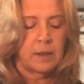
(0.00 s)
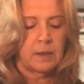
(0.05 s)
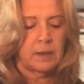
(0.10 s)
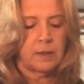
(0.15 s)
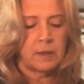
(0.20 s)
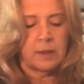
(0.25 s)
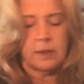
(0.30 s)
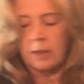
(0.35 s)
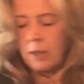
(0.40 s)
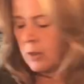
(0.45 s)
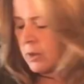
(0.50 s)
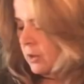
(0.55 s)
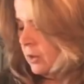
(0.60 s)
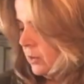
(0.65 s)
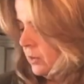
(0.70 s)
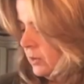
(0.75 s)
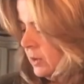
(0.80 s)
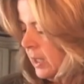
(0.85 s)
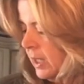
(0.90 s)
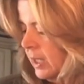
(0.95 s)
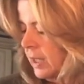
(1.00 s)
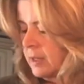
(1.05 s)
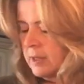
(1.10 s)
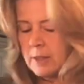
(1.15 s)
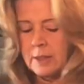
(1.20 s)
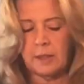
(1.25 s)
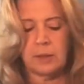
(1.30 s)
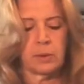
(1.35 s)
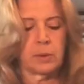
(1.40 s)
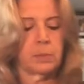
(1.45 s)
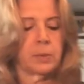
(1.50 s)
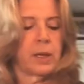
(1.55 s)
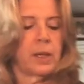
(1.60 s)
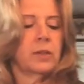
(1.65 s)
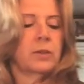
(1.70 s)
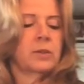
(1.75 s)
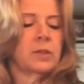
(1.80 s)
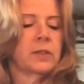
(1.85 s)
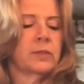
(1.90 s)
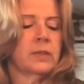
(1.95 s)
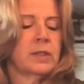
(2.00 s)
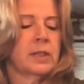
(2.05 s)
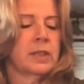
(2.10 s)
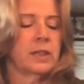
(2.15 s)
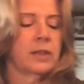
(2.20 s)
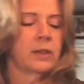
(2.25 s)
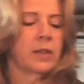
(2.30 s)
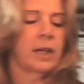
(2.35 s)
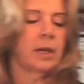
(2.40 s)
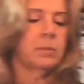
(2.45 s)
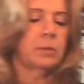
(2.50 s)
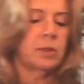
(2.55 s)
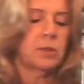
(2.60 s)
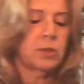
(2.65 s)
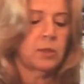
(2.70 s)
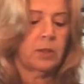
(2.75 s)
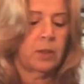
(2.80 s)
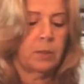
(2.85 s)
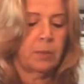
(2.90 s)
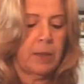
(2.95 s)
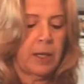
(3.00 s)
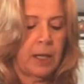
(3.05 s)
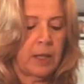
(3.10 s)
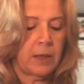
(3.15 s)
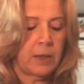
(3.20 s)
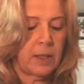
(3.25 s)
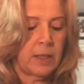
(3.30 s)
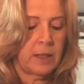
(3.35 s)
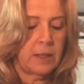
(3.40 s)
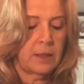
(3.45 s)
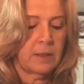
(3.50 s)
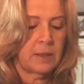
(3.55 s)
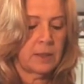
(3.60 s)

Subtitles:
So, honestly, we probably don't even need that much of the bag then.